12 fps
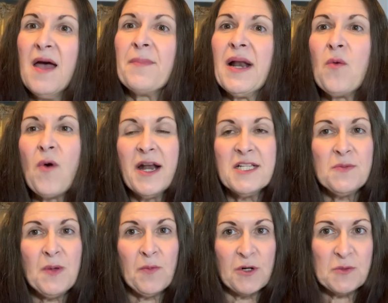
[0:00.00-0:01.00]
but I wanted to
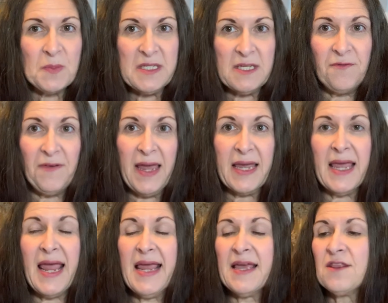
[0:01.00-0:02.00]
be more specific
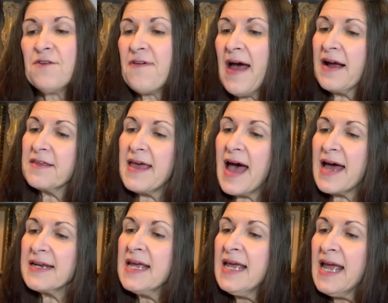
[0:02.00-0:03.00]
in the fact that